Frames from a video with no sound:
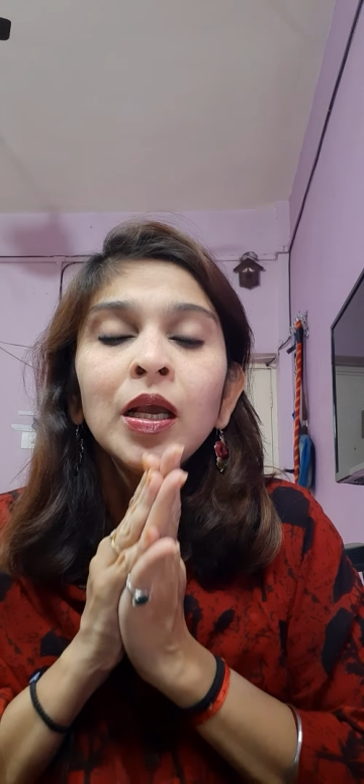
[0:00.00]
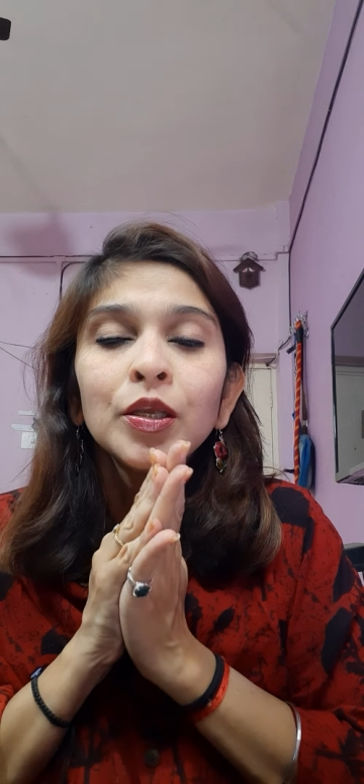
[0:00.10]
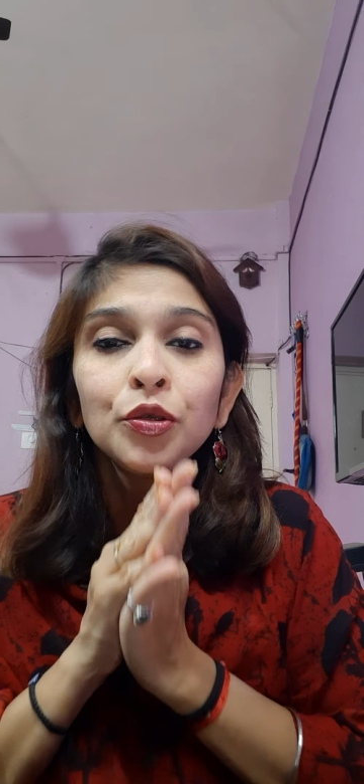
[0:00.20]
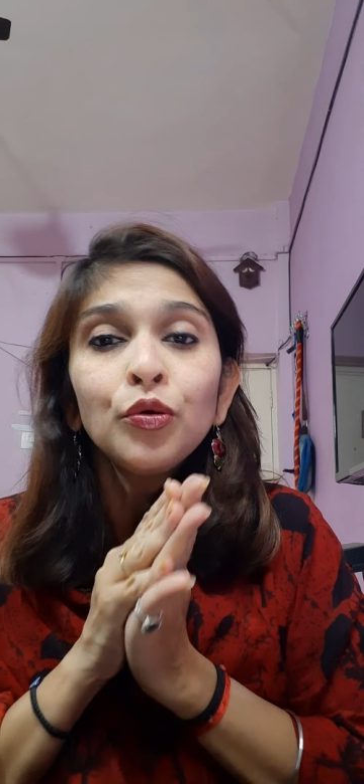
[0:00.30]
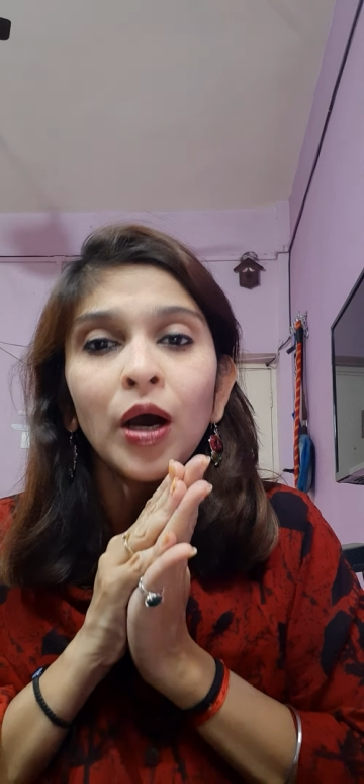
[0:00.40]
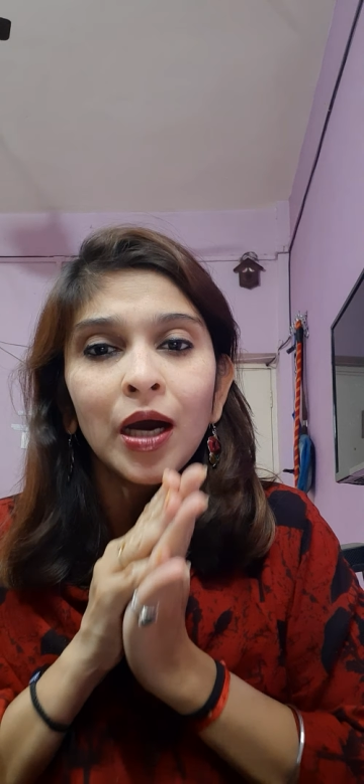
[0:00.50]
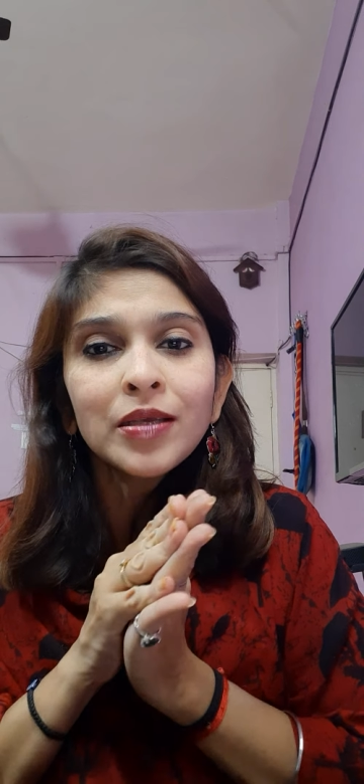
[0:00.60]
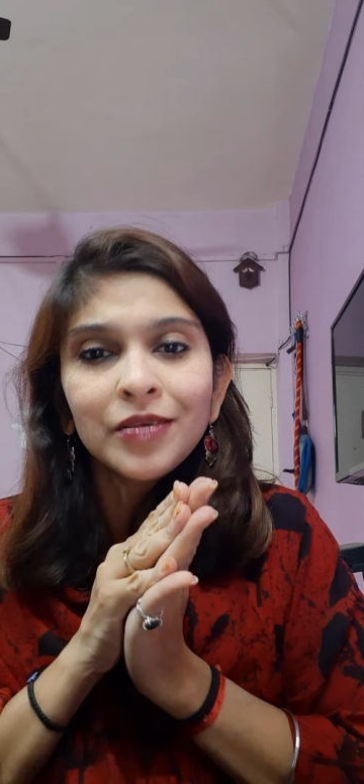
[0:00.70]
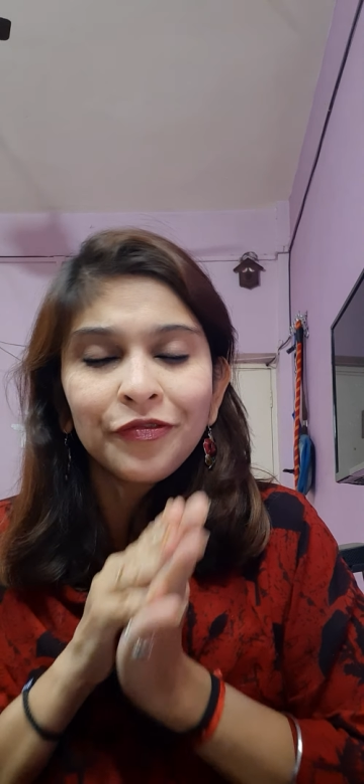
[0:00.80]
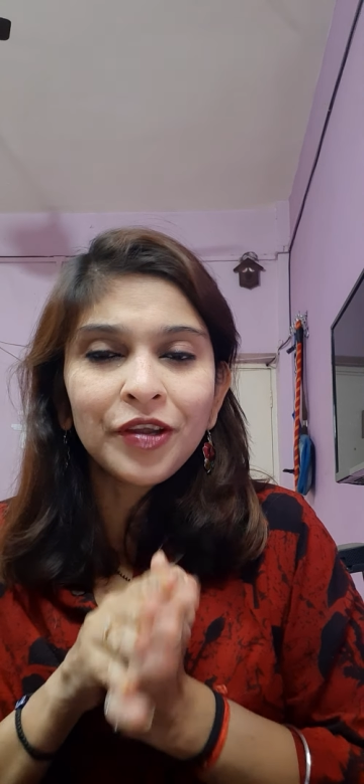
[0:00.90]
you are
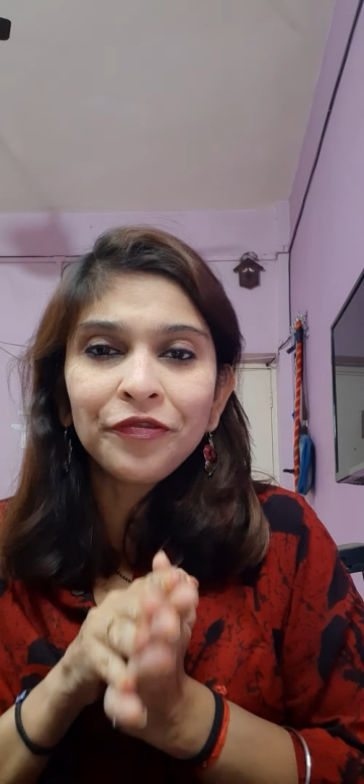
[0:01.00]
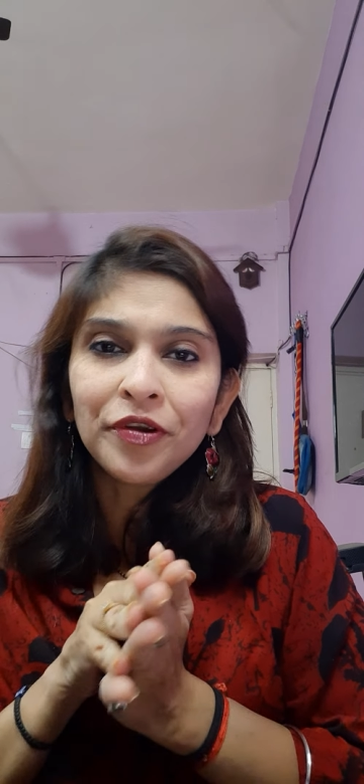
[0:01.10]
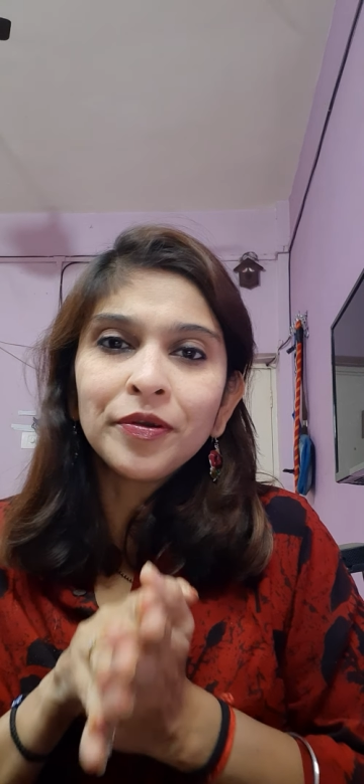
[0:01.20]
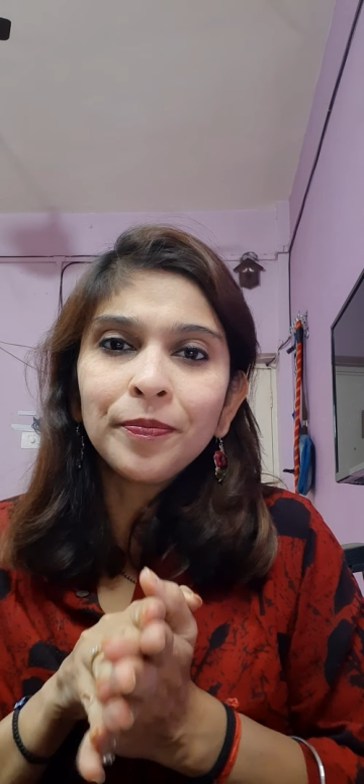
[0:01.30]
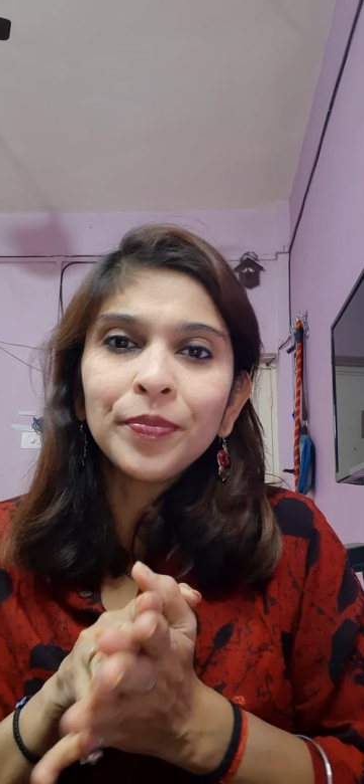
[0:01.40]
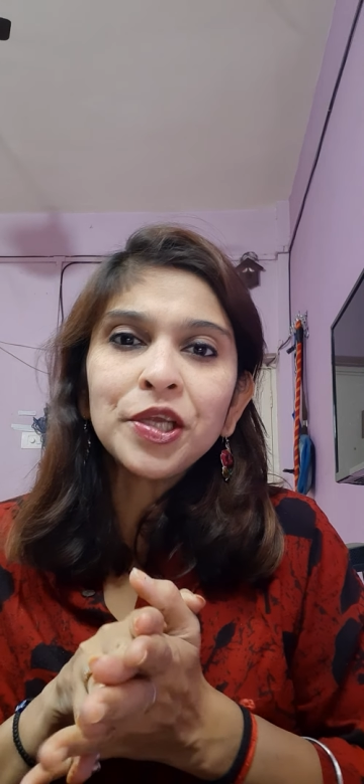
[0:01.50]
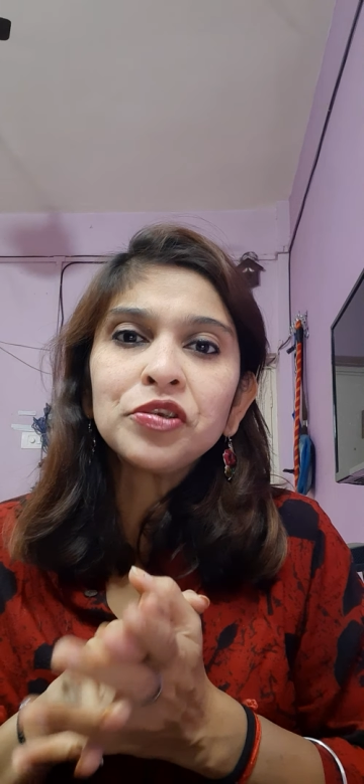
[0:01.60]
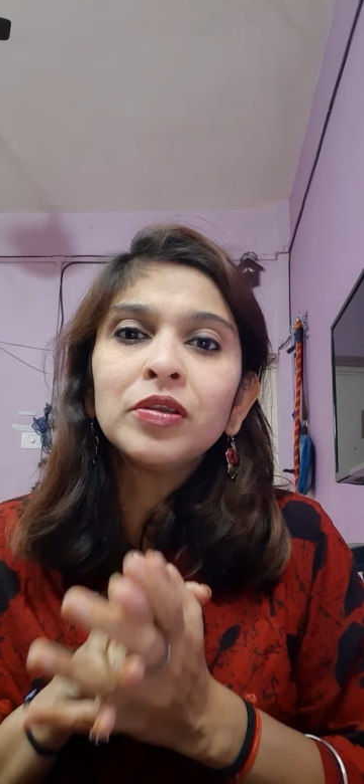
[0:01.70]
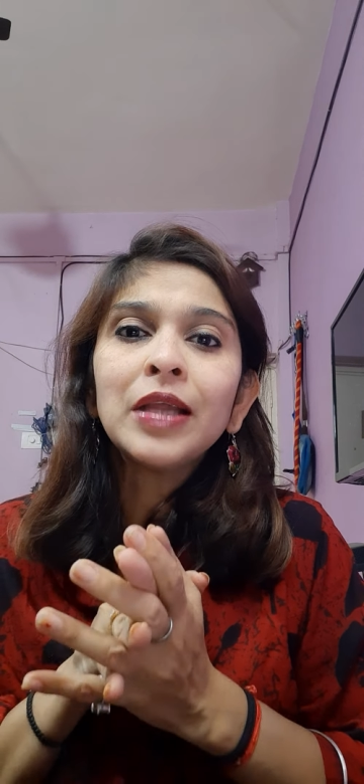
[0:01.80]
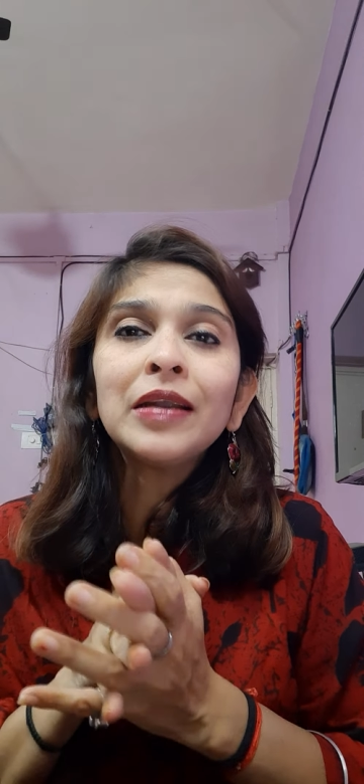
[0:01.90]
suffering from
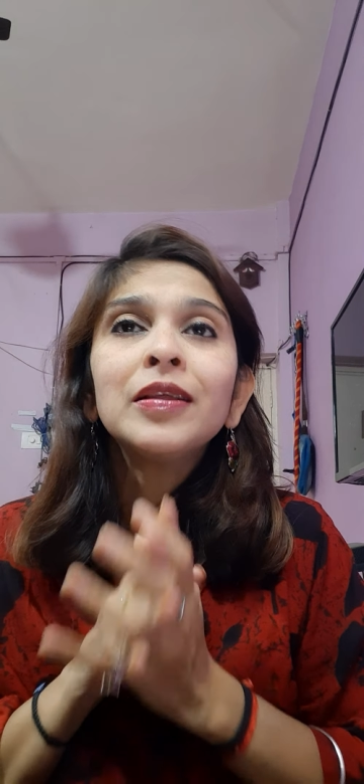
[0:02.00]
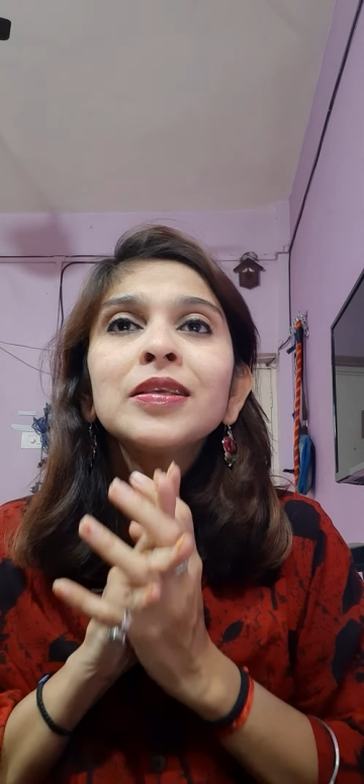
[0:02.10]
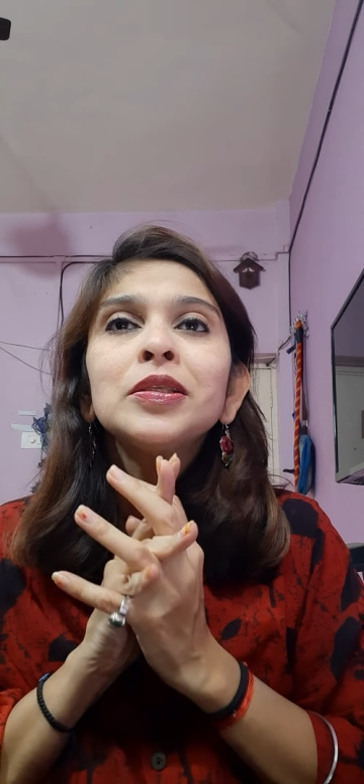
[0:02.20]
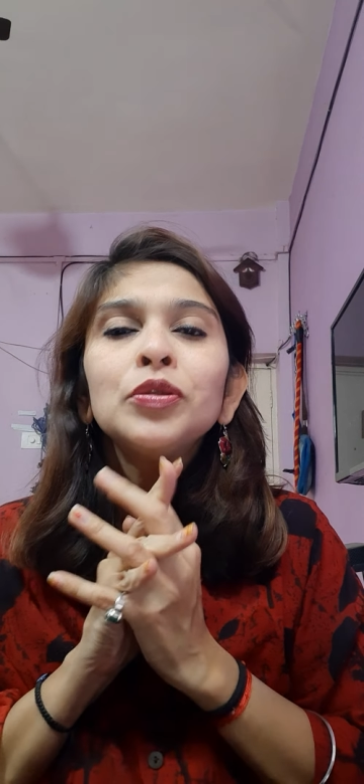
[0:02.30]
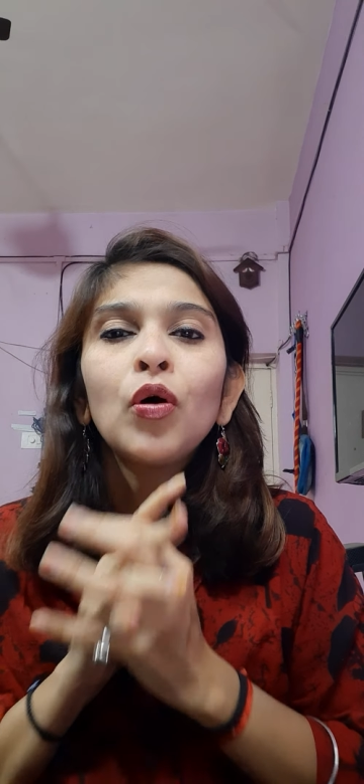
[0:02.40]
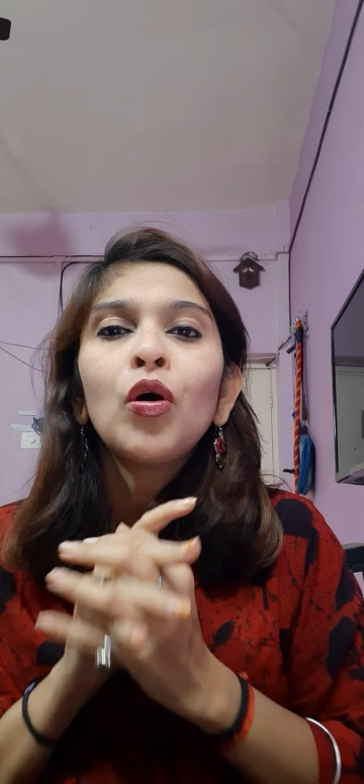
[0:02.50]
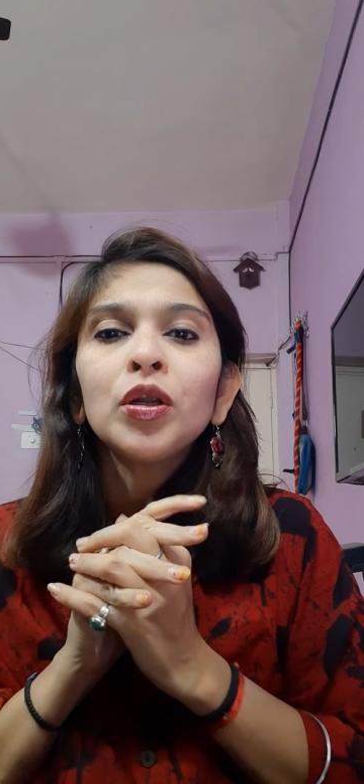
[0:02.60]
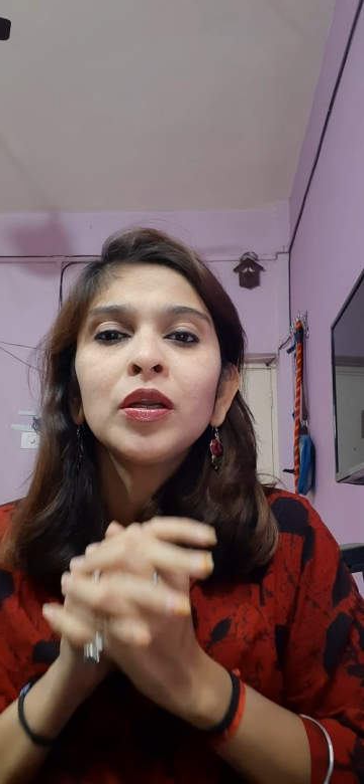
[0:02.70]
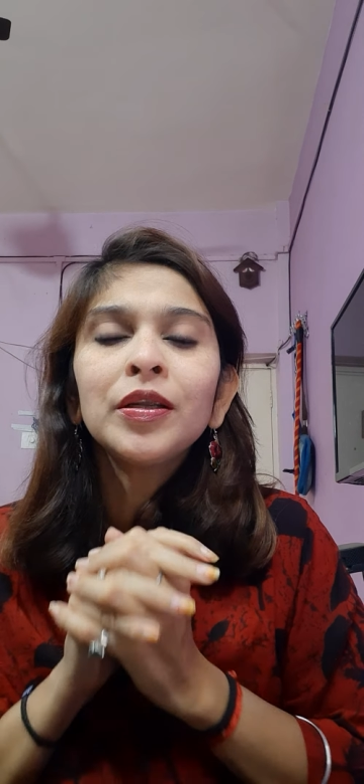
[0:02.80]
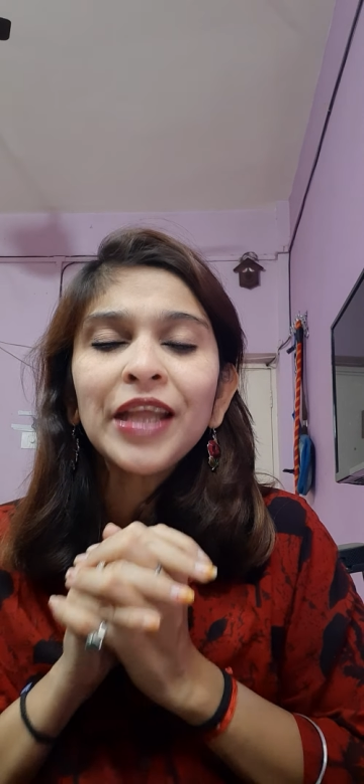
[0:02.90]
depression. That is
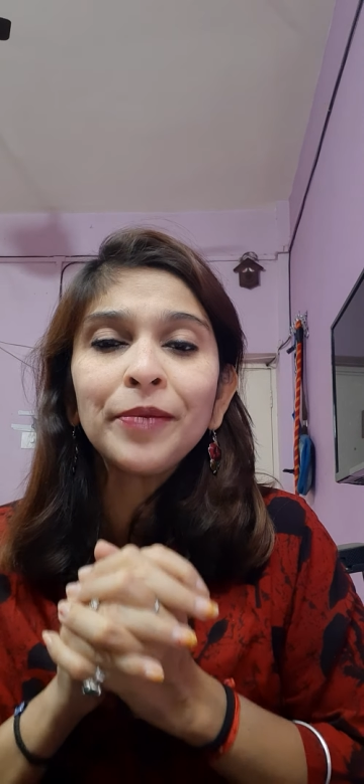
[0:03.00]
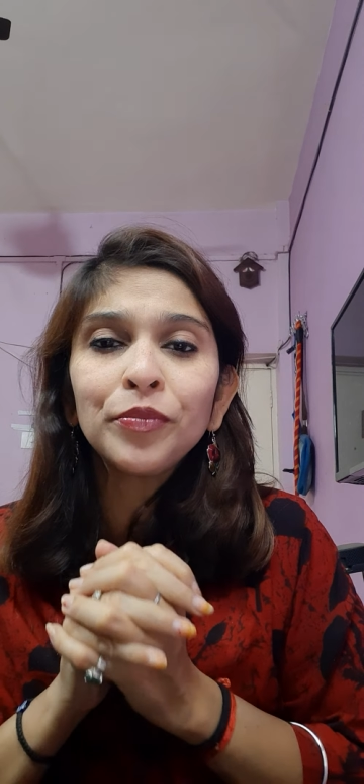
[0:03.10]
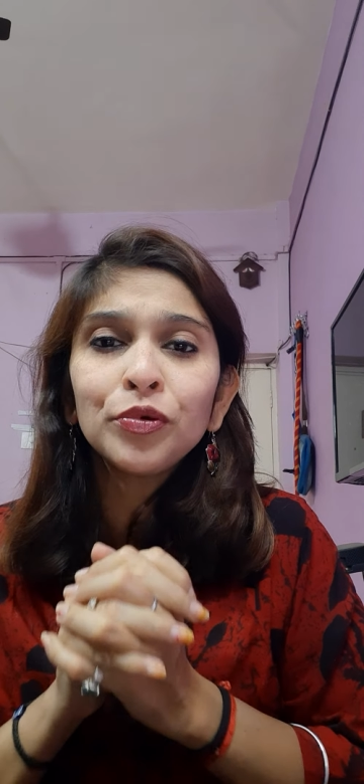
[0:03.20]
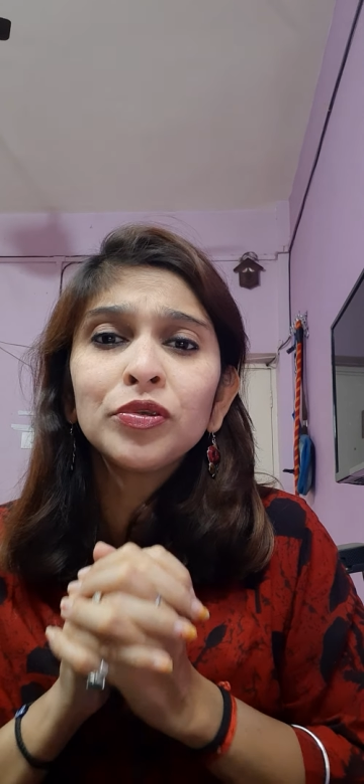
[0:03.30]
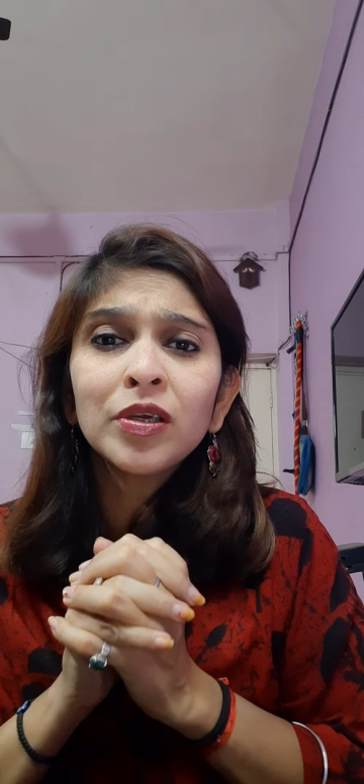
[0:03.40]
not a taboo.